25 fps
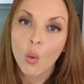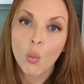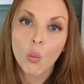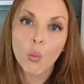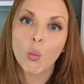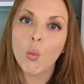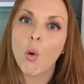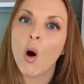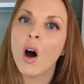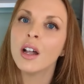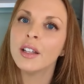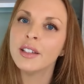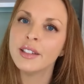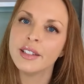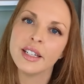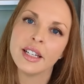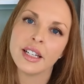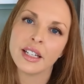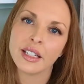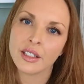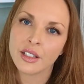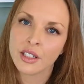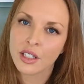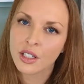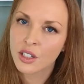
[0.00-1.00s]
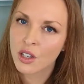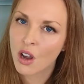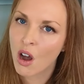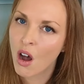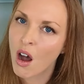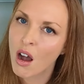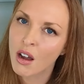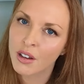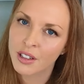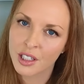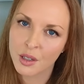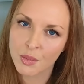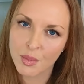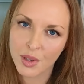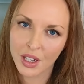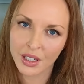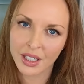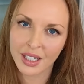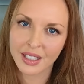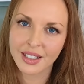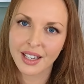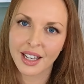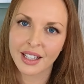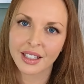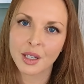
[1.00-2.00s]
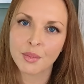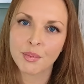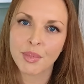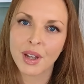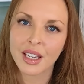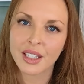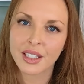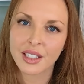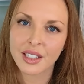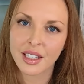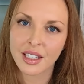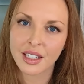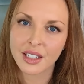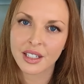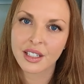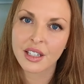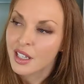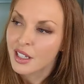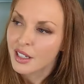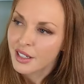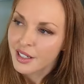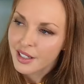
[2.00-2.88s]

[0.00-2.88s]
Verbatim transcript: wanting to talk to me on a daily basis.